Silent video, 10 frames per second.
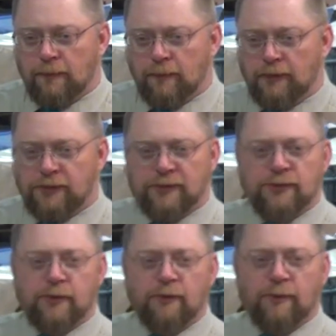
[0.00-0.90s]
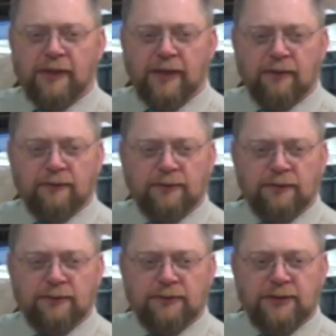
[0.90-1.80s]
Listen to it without
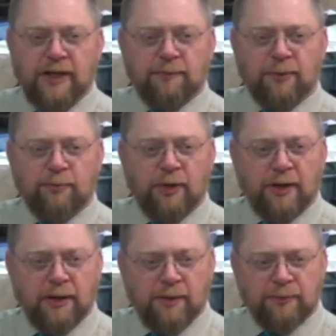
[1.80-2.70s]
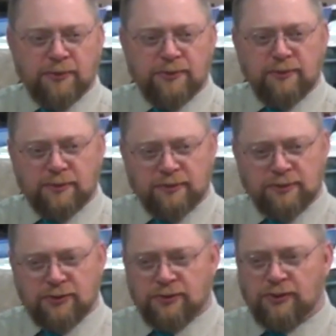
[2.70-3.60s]
chapter breakups.
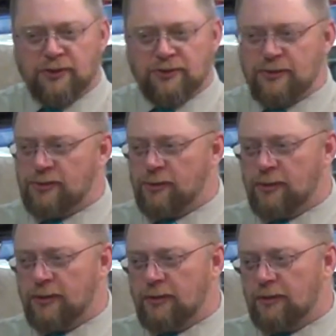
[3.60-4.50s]
Just listen to it.